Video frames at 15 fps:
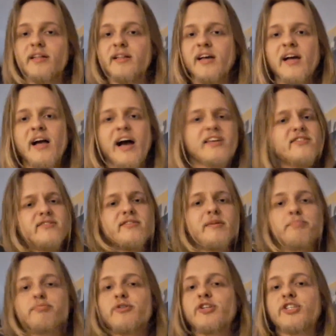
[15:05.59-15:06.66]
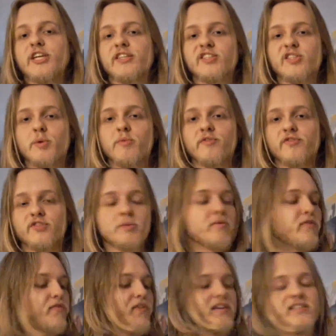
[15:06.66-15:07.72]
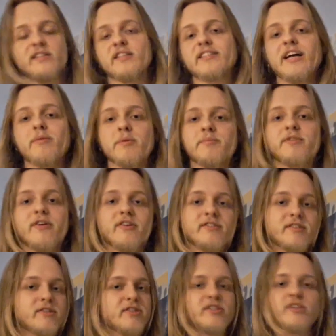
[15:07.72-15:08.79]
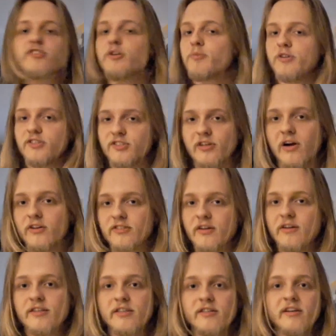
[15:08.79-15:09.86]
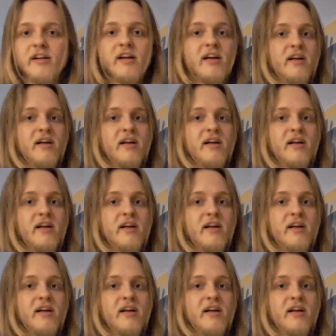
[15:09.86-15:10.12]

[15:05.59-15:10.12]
and I still appreciate some of the things that this album does. There's still some good songs on here.